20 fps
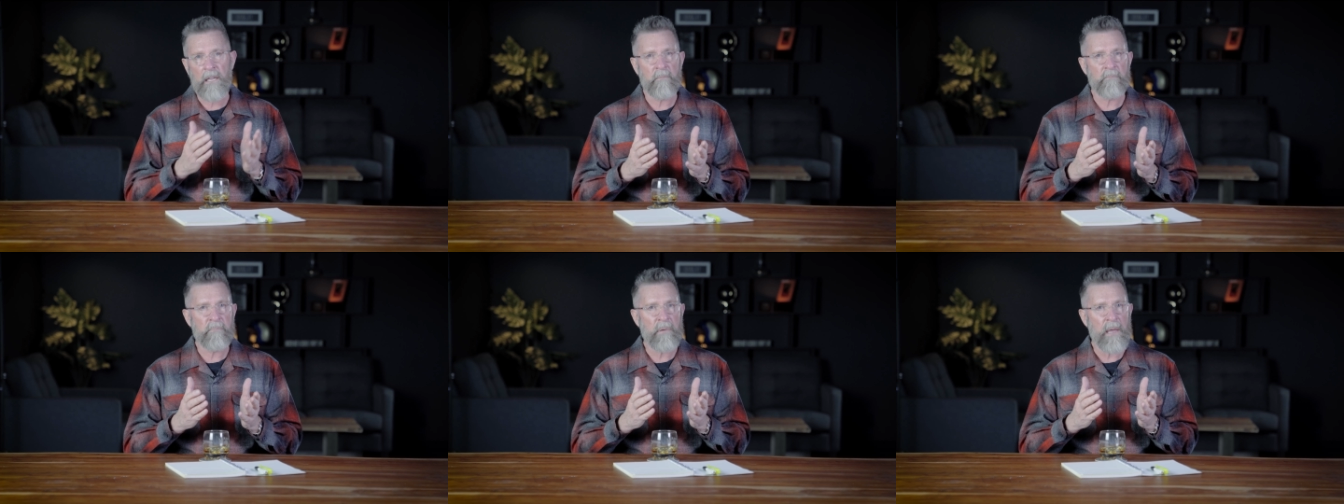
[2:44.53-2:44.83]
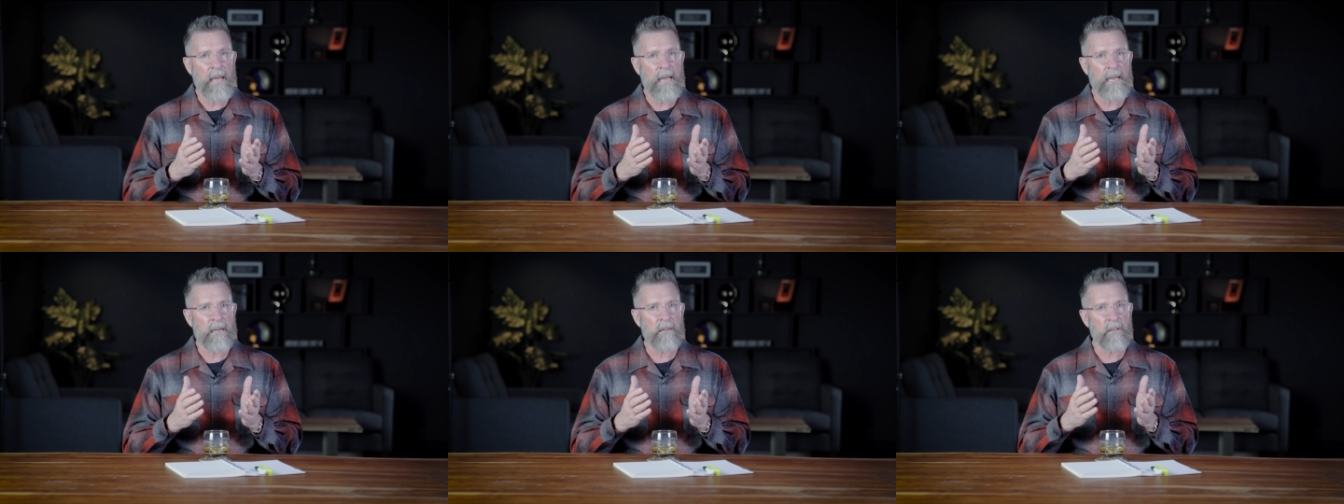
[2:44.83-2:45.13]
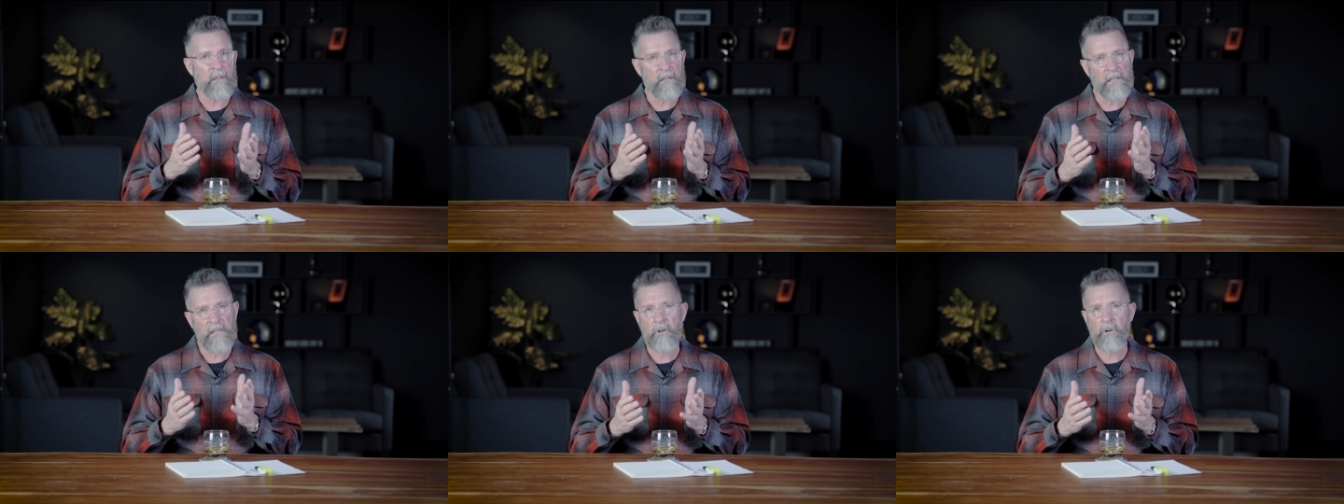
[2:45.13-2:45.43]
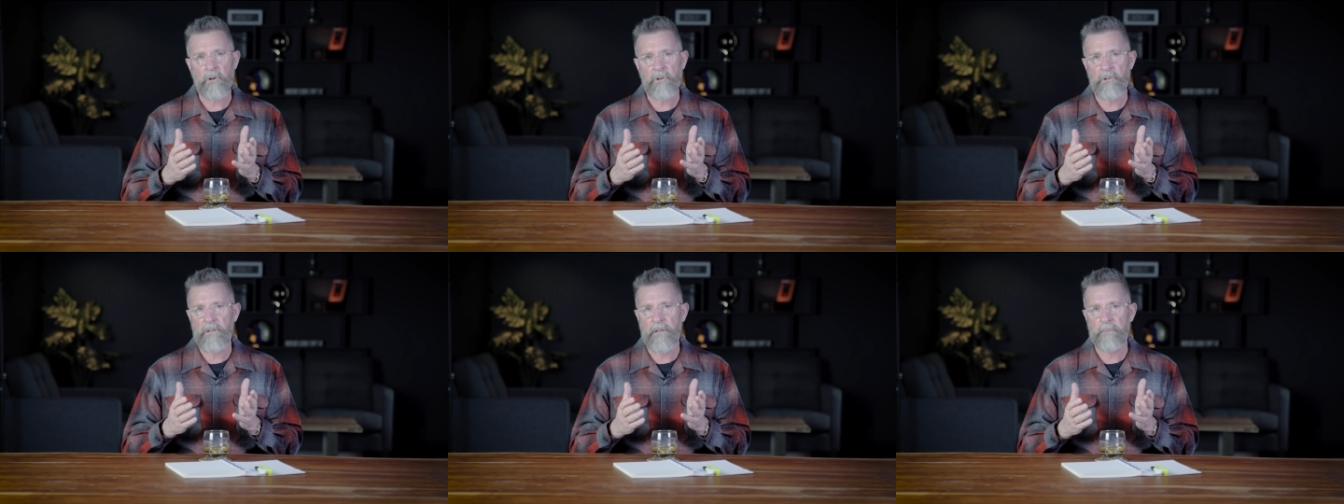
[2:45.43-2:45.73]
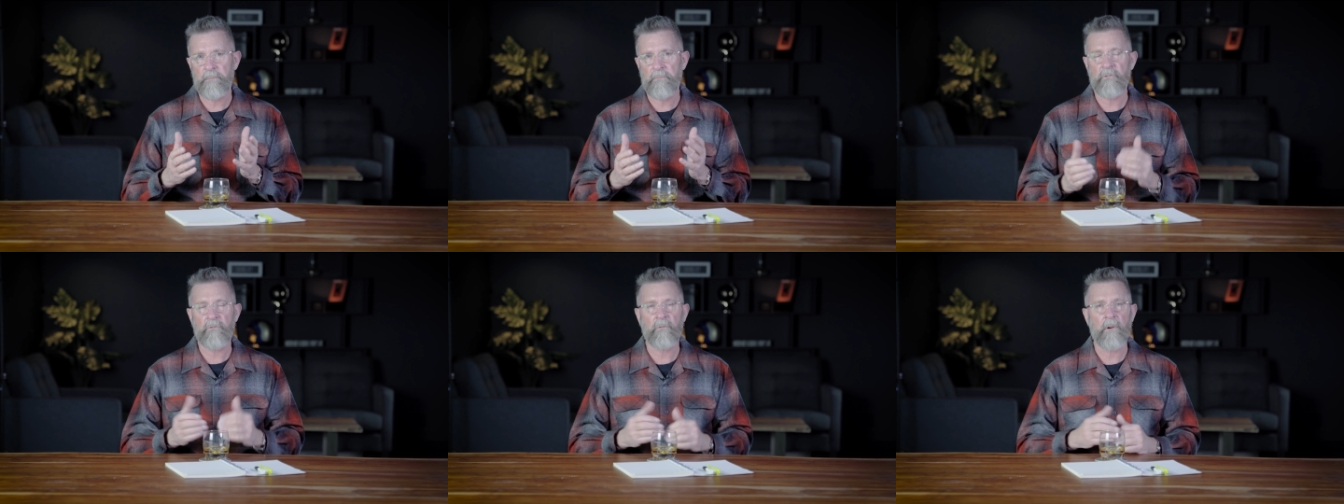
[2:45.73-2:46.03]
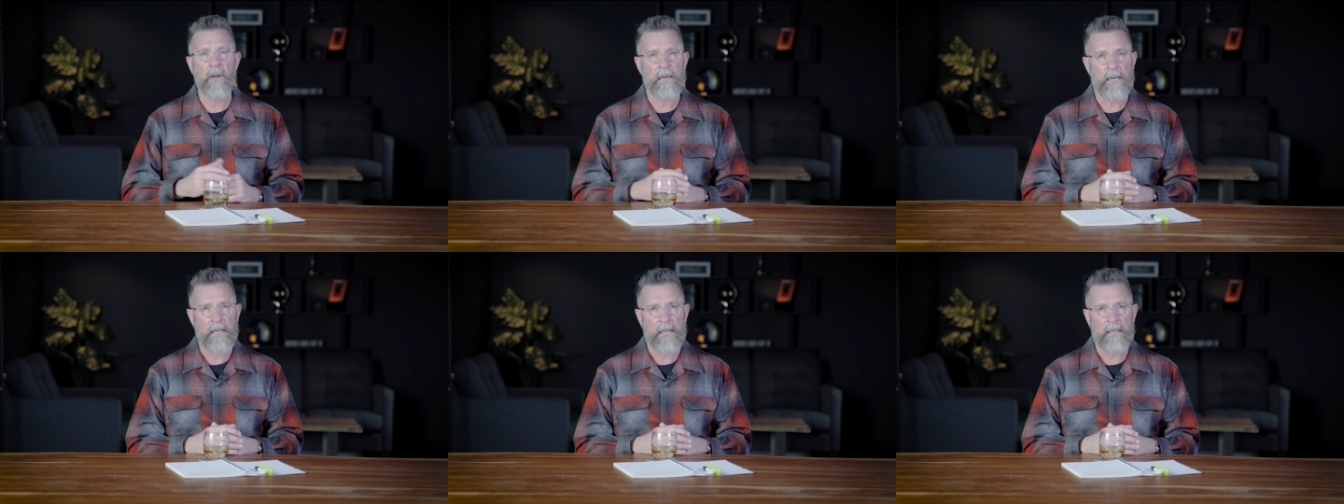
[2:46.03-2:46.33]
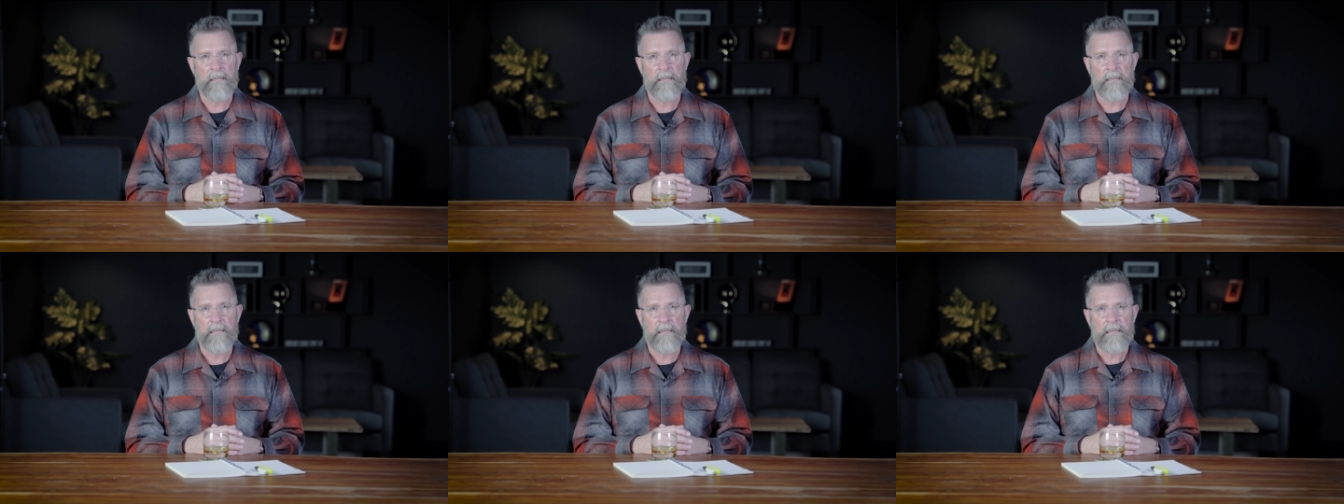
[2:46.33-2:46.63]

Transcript: impact leadership training.